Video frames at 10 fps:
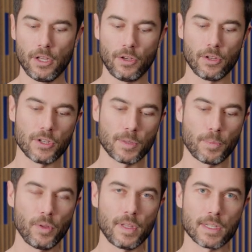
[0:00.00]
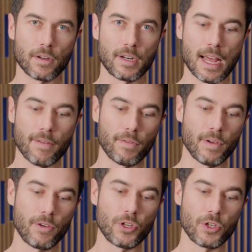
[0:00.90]
You can just put this on and have a
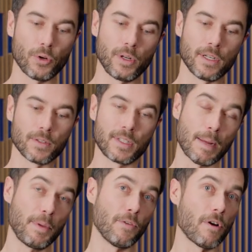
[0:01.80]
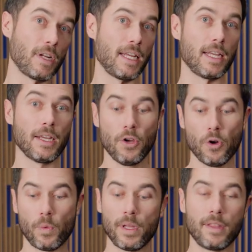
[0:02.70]
very short little stubby rod here
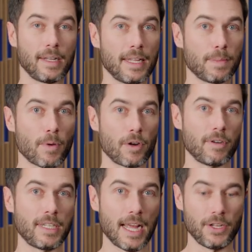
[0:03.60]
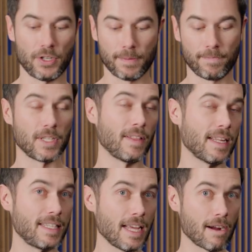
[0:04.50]
with the lens motor attached. So
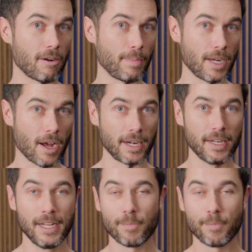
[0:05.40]
that's the RMB9.